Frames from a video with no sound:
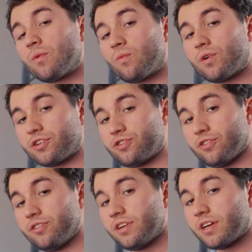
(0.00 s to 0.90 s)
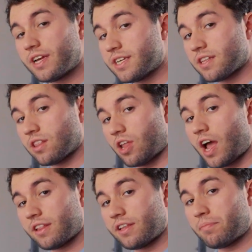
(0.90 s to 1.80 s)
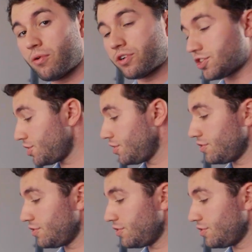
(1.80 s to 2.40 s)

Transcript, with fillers: to want to do is lightly push